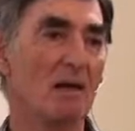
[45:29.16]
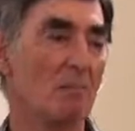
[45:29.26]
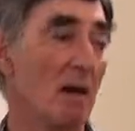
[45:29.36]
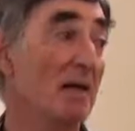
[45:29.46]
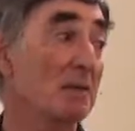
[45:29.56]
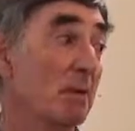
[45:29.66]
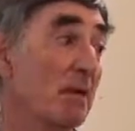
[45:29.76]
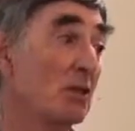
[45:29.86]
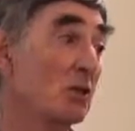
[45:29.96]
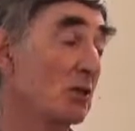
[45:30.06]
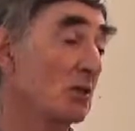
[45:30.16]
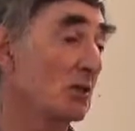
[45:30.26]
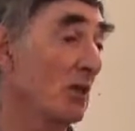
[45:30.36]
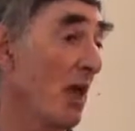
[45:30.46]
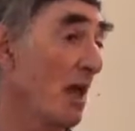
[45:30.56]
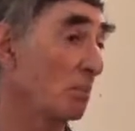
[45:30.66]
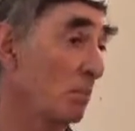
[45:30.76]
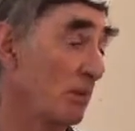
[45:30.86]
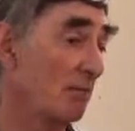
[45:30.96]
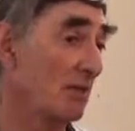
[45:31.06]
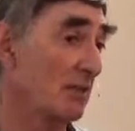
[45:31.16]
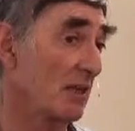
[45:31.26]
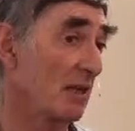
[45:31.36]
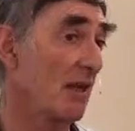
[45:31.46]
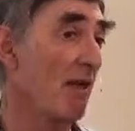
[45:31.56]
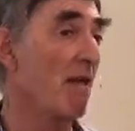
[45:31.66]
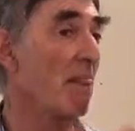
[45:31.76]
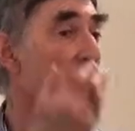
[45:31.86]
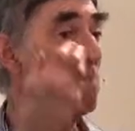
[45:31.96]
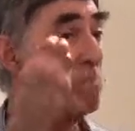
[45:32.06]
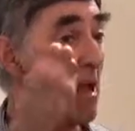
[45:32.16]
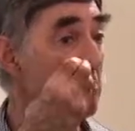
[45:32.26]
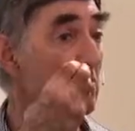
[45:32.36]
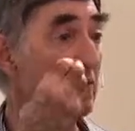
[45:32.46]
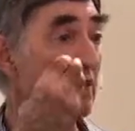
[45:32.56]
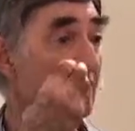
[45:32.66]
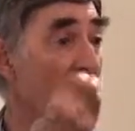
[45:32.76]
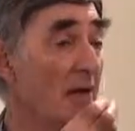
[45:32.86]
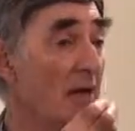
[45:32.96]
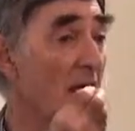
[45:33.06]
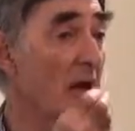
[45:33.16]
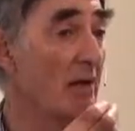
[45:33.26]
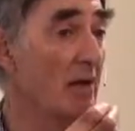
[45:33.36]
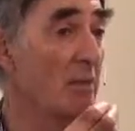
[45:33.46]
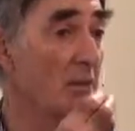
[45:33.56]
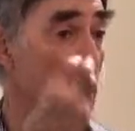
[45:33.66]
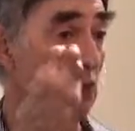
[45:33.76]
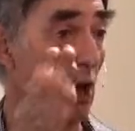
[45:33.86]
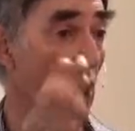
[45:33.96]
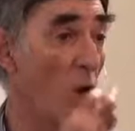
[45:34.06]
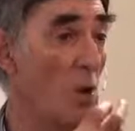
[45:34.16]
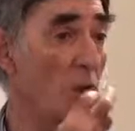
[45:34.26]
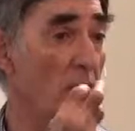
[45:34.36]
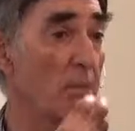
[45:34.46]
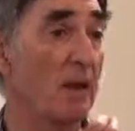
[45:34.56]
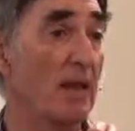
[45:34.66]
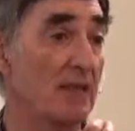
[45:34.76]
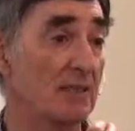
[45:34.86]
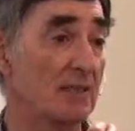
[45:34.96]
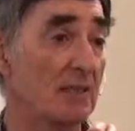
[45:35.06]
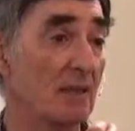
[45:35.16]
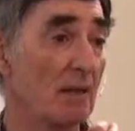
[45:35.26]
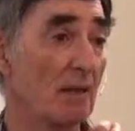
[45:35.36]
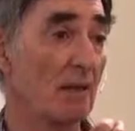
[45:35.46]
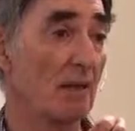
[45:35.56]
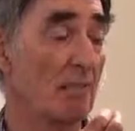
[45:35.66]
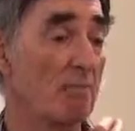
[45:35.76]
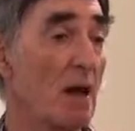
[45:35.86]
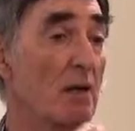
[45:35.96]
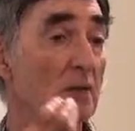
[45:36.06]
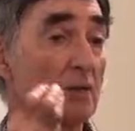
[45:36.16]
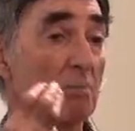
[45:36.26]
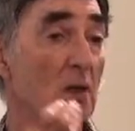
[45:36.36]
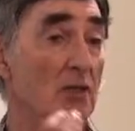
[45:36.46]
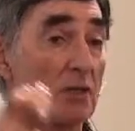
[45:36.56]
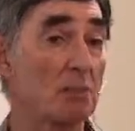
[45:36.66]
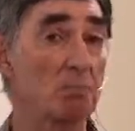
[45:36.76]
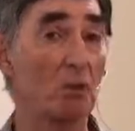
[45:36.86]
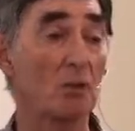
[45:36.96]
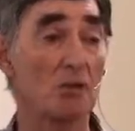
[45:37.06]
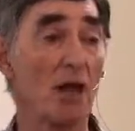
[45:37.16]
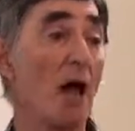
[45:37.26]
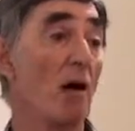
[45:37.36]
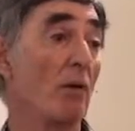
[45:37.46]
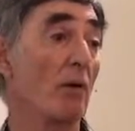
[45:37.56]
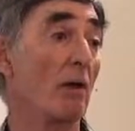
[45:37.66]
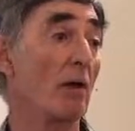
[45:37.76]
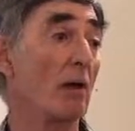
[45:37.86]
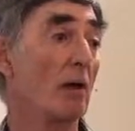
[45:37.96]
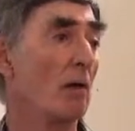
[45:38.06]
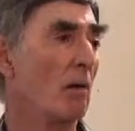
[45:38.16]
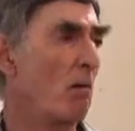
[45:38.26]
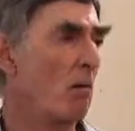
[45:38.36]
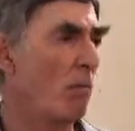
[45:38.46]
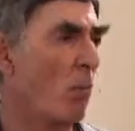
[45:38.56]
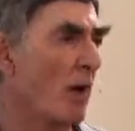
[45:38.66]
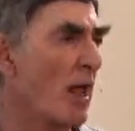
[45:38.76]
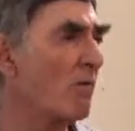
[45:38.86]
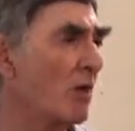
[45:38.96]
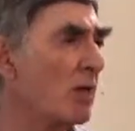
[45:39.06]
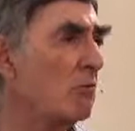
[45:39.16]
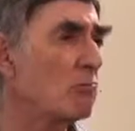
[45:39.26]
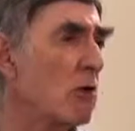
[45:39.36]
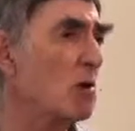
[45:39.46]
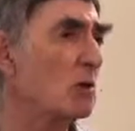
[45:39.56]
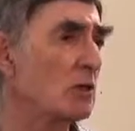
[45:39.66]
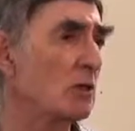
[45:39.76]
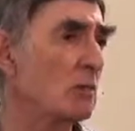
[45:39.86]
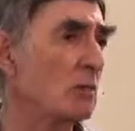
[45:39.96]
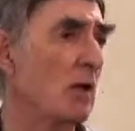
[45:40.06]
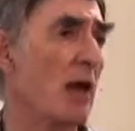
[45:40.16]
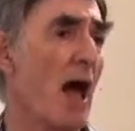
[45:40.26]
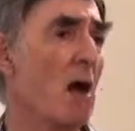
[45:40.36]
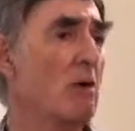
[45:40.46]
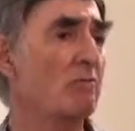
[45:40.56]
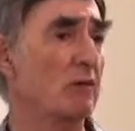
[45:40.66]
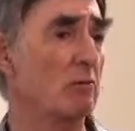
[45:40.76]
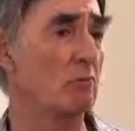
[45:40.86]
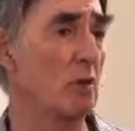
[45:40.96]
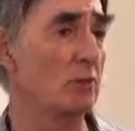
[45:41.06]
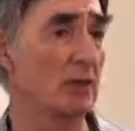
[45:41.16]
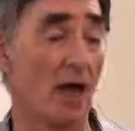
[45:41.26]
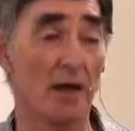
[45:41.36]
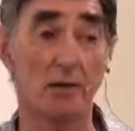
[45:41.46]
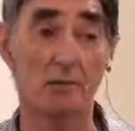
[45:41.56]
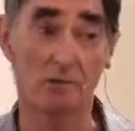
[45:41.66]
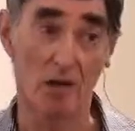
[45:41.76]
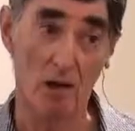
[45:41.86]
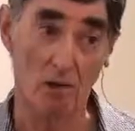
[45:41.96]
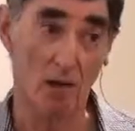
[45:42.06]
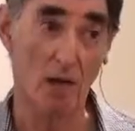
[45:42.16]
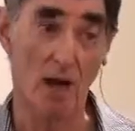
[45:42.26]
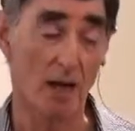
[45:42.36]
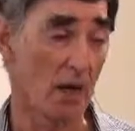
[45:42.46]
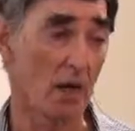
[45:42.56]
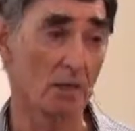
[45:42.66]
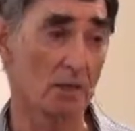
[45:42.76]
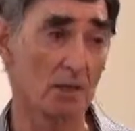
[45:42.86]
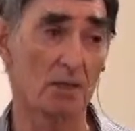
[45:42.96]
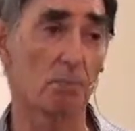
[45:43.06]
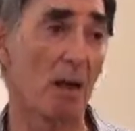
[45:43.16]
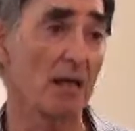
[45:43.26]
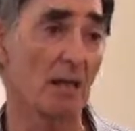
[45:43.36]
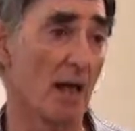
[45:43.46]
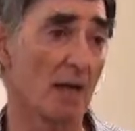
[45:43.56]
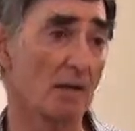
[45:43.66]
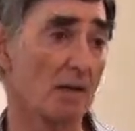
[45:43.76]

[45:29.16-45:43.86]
My explanation is, as previously, the memory of that area, which is a holy place that Moses brought down whatever he wrote, and however he wrote it, I don't know. I can't explain that.